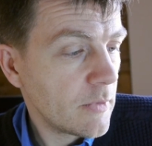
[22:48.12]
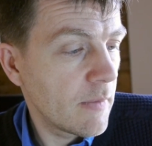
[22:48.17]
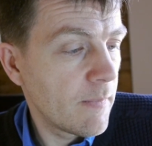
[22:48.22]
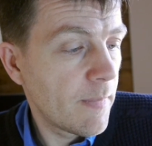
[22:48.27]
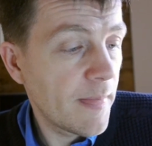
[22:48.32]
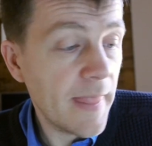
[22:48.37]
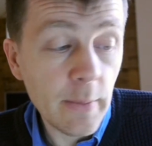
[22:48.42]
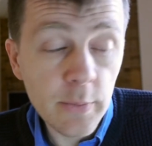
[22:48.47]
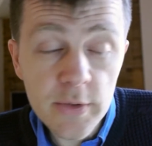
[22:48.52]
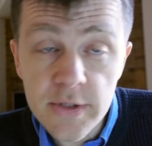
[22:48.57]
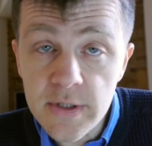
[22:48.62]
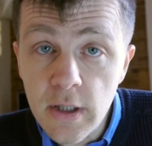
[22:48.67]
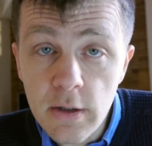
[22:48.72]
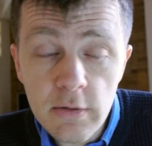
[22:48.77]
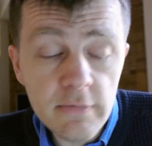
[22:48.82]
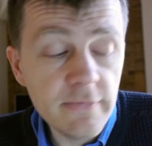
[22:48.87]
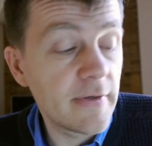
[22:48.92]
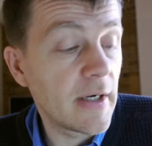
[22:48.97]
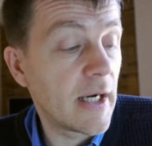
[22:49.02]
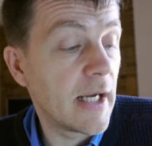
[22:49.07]
There was no
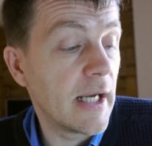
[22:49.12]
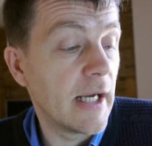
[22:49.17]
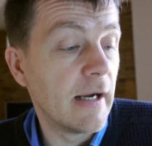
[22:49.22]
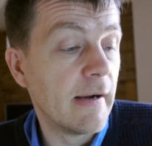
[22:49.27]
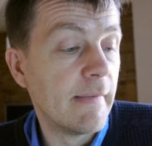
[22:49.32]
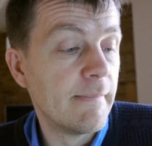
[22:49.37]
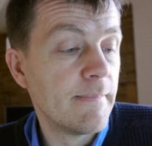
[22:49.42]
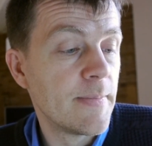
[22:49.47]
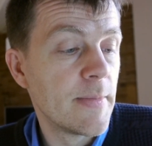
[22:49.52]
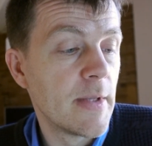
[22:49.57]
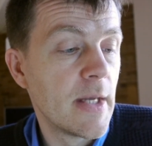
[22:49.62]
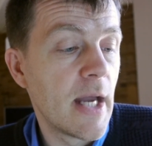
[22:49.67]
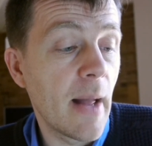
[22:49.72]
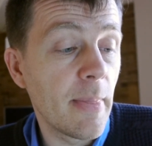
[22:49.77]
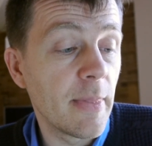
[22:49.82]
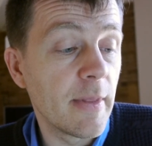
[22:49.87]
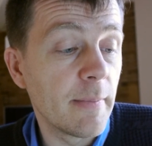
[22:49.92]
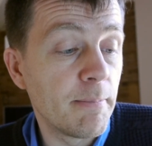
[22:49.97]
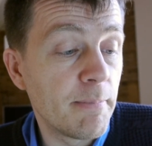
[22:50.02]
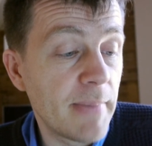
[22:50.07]
fire,
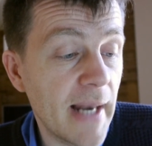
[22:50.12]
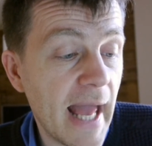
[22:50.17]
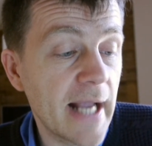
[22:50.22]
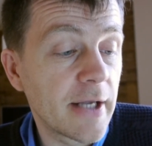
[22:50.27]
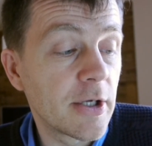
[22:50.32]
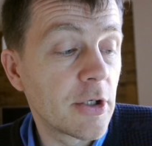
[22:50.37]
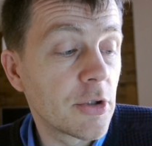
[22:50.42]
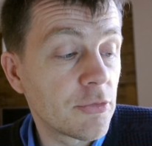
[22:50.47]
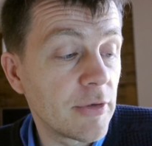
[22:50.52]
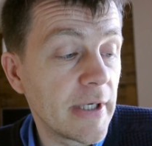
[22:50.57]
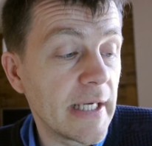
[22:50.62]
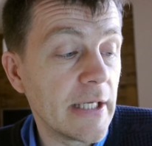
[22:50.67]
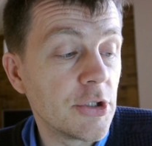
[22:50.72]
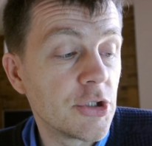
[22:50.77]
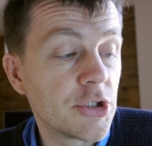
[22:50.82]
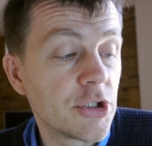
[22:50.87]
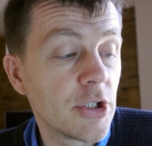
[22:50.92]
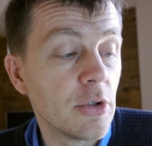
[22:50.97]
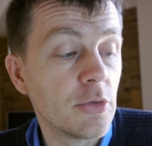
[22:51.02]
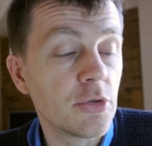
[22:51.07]
and the black grate
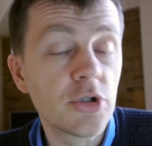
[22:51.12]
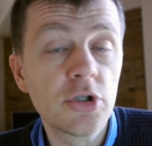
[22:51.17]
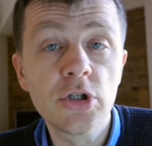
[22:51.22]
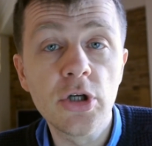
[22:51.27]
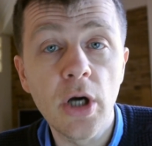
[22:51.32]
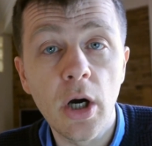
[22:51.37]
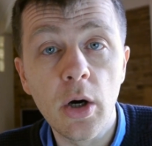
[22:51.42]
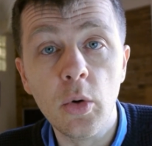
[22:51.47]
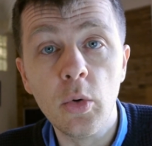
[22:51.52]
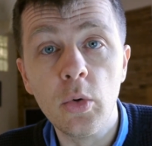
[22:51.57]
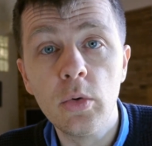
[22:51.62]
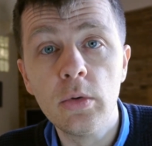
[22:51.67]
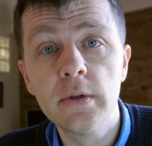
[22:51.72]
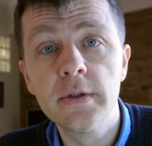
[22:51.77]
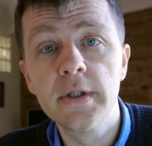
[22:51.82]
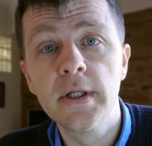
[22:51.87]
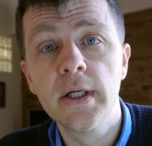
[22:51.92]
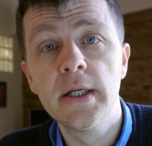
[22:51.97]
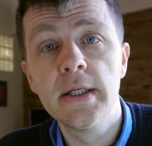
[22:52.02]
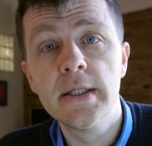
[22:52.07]
showed
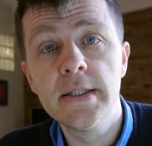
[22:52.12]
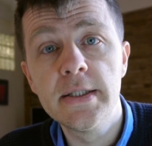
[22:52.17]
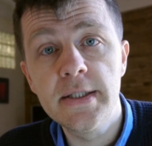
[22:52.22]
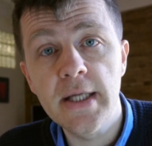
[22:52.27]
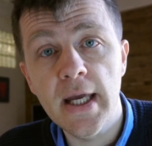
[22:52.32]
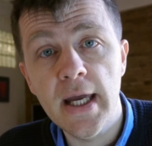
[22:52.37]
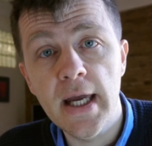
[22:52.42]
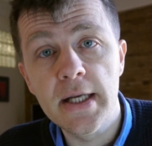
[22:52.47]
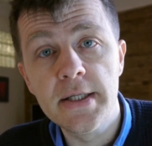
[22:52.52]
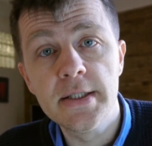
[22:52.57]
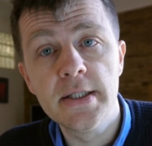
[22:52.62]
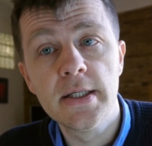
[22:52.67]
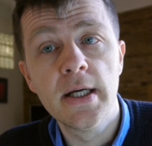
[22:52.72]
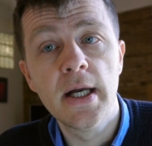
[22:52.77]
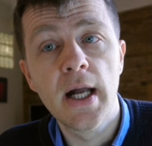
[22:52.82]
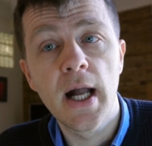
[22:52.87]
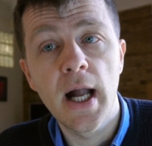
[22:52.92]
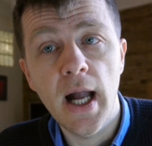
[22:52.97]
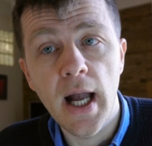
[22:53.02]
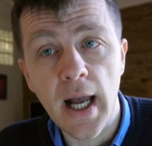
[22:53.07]
cold, dead
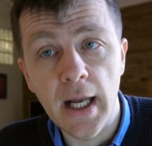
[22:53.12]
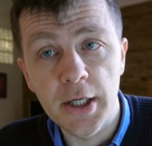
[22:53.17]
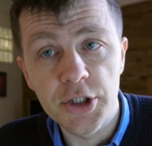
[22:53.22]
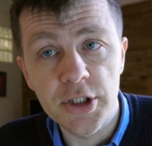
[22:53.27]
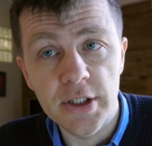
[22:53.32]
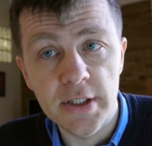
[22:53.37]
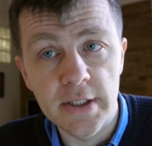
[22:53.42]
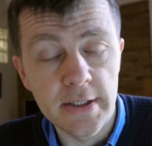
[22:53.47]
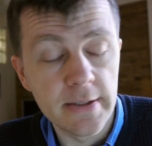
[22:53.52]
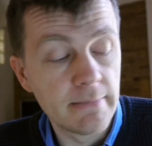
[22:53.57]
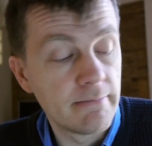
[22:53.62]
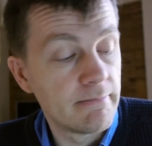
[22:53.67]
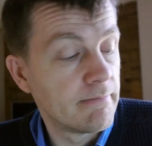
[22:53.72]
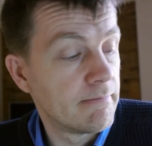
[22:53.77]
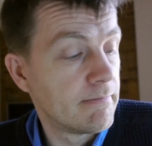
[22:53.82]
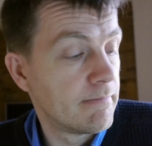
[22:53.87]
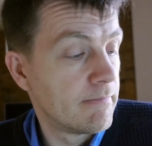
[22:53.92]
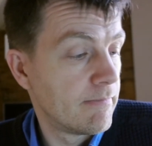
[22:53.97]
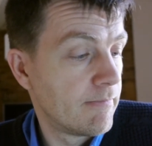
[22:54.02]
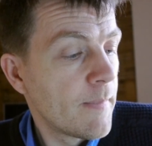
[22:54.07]
ashes.
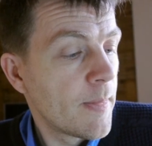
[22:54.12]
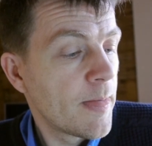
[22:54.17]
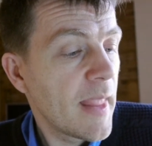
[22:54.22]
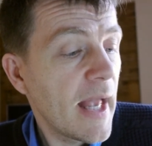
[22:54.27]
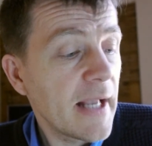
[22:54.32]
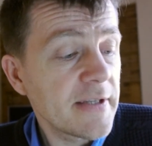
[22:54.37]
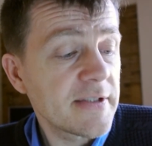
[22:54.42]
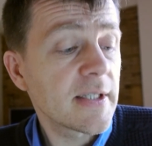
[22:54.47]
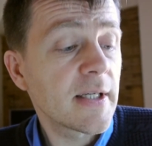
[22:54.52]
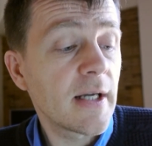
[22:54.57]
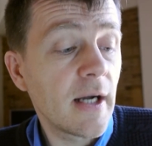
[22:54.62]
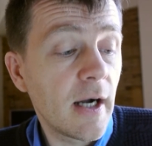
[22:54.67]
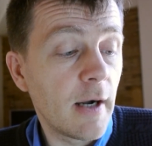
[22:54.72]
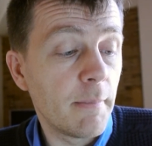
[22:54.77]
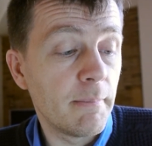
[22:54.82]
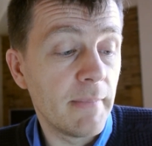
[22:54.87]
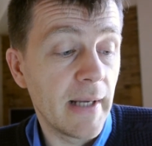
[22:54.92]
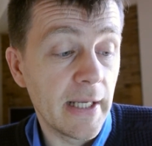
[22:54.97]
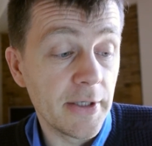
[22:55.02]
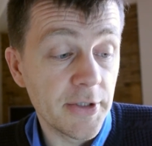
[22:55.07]
As the
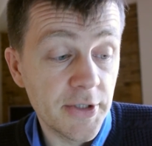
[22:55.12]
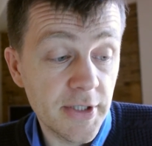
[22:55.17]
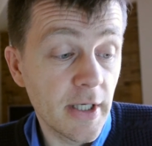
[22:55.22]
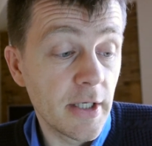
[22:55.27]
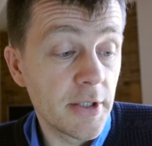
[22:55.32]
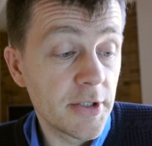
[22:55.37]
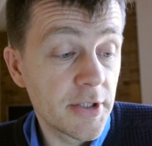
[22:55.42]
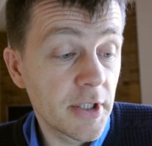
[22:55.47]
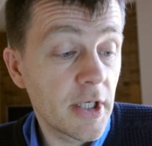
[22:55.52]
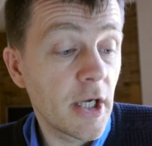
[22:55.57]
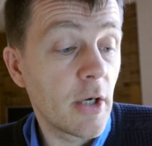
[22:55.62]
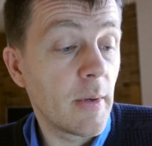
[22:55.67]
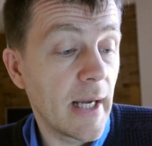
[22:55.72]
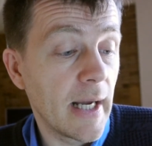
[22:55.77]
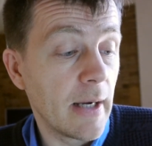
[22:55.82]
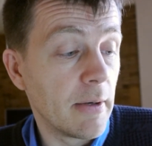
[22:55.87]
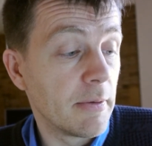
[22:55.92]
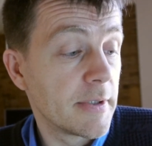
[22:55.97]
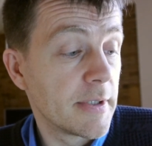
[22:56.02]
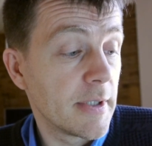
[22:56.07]
cartman turned to go
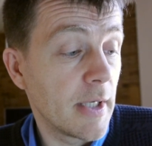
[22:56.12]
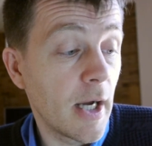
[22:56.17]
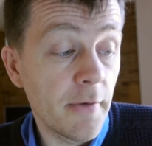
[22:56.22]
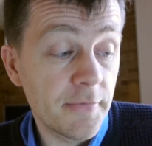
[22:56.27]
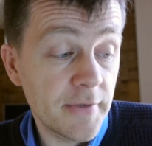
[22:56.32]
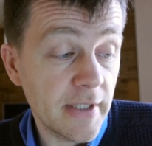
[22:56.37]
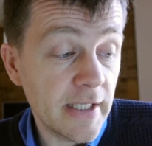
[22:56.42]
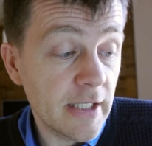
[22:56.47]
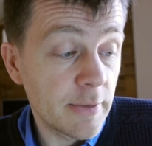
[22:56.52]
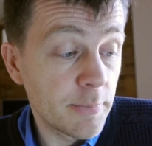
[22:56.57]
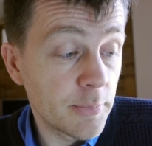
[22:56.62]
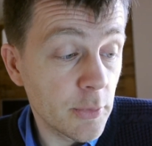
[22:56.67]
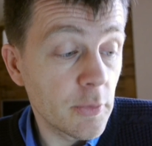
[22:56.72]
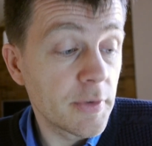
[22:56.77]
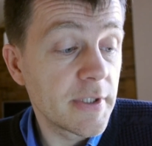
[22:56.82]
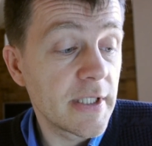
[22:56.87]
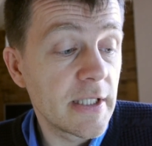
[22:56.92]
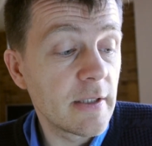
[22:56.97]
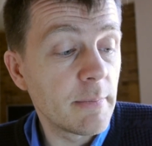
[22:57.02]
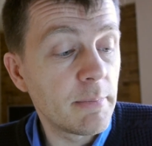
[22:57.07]
out after he had
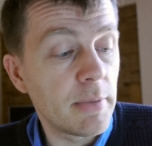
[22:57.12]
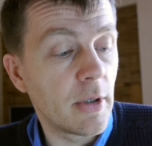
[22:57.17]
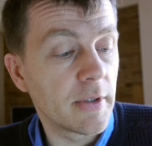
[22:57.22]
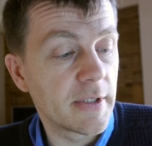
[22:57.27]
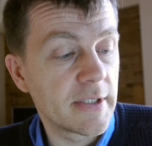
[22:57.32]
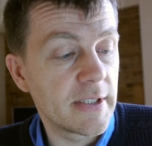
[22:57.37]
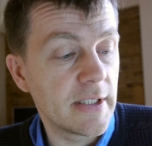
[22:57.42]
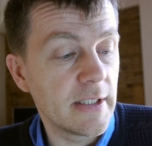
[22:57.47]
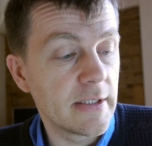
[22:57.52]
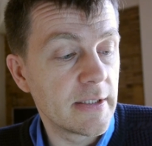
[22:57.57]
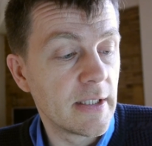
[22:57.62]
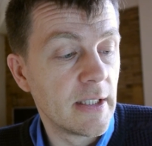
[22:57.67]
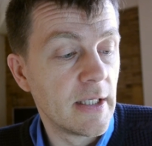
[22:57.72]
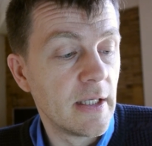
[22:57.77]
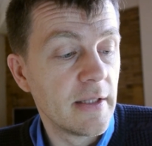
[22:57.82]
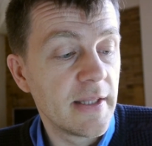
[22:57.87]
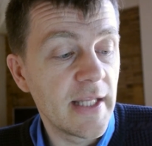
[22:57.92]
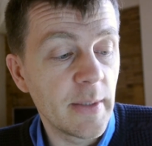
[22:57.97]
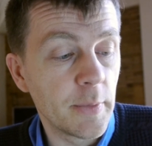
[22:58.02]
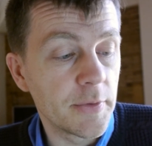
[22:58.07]
brought in the boxes,
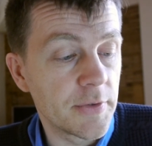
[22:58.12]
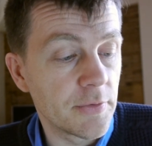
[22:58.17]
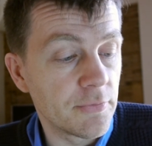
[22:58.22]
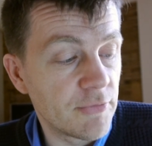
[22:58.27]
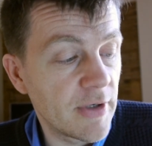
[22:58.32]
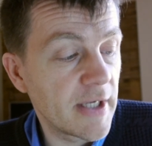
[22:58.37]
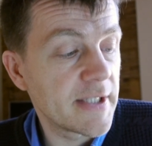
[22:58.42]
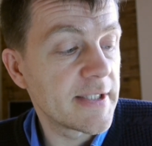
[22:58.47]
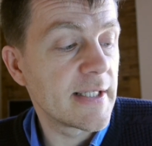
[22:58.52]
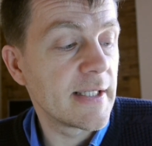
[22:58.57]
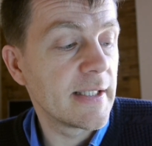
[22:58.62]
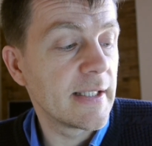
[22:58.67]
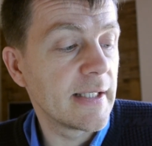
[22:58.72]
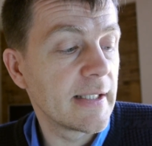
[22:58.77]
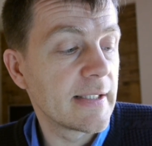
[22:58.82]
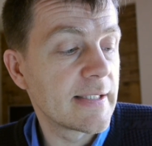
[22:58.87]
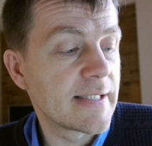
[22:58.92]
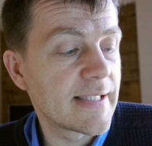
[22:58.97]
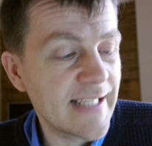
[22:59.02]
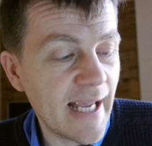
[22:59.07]
there was a
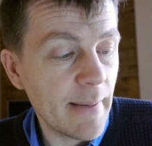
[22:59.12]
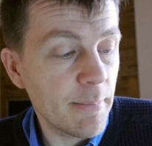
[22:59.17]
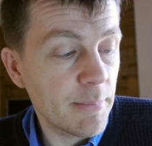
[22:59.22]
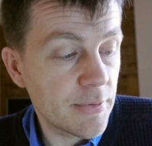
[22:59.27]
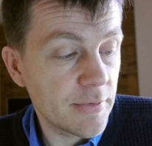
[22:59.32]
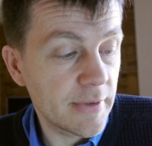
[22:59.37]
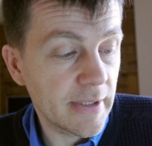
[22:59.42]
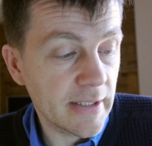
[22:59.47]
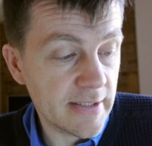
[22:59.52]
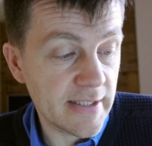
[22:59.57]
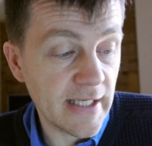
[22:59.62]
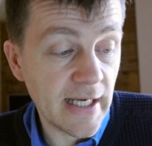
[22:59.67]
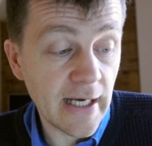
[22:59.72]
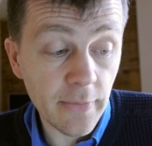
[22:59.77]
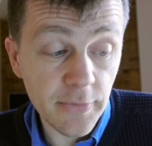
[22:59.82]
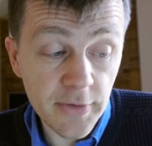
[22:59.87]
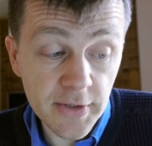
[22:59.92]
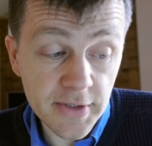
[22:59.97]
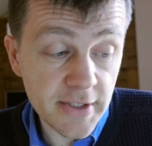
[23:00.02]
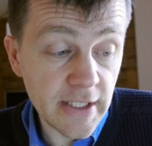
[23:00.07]
rustling, scampering
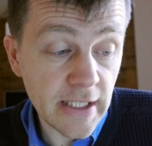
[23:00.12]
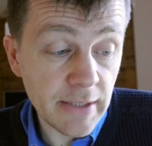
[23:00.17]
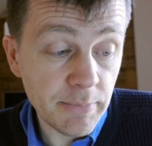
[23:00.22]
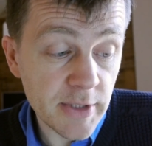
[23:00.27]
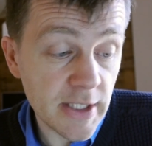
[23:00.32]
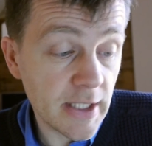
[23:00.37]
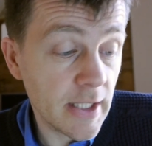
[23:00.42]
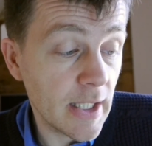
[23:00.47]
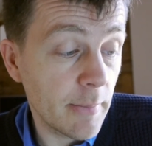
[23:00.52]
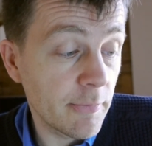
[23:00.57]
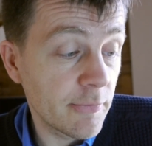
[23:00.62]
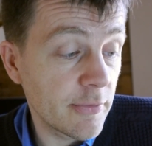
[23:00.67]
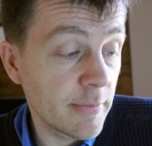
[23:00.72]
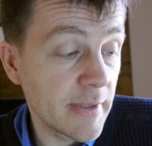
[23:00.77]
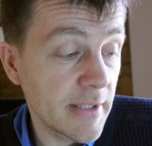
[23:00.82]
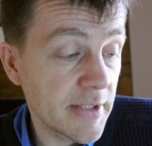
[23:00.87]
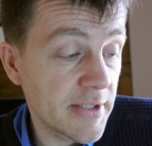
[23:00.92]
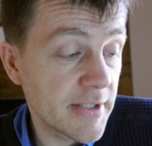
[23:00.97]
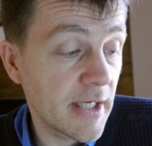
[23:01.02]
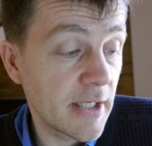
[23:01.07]
sound that seemed to come from
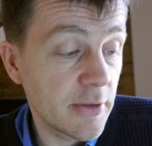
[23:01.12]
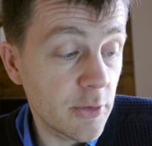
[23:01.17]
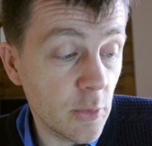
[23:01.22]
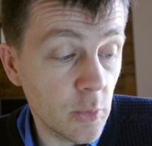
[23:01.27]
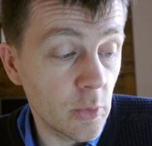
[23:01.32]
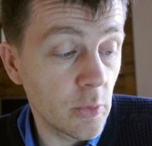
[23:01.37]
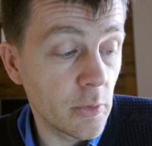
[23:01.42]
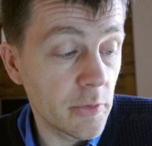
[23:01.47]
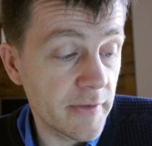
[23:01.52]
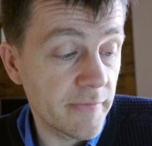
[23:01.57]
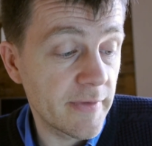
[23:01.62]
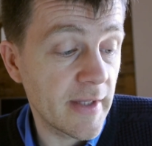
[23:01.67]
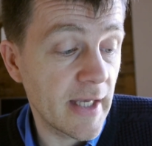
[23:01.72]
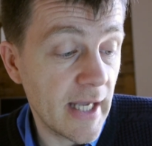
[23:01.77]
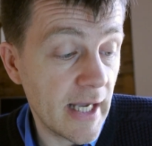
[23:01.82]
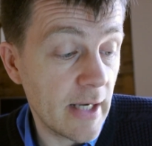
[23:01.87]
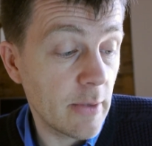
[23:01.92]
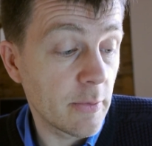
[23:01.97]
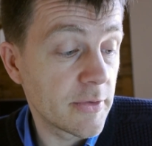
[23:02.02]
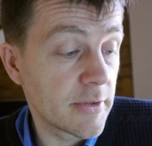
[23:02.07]
inside the walls of the
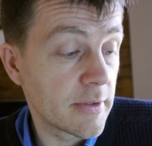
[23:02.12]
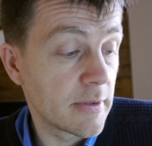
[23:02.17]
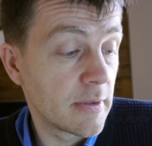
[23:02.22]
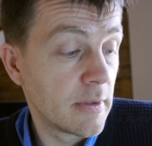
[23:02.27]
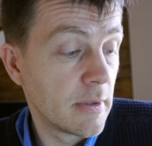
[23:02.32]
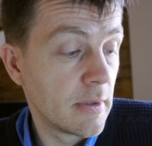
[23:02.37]
house.